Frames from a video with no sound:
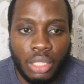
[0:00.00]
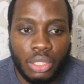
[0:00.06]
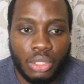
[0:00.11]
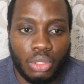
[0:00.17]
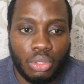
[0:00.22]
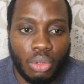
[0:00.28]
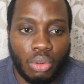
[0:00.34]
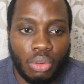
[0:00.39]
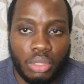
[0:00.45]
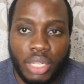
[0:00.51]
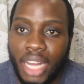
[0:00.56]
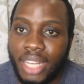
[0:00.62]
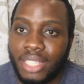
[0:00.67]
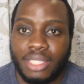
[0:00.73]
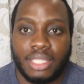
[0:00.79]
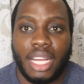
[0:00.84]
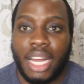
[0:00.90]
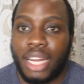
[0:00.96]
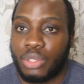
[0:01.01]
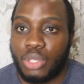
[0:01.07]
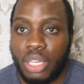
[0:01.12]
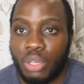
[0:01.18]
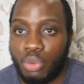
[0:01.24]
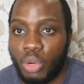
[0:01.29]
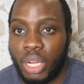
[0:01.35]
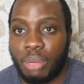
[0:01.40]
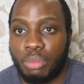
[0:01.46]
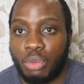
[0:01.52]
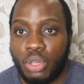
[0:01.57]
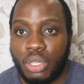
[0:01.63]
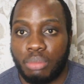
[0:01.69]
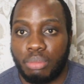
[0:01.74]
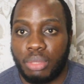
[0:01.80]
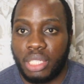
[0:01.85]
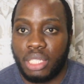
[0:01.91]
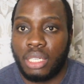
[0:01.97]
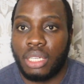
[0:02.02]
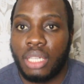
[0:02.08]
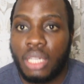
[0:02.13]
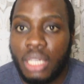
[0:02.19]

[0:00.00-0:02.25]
So that's actually where I'm going to be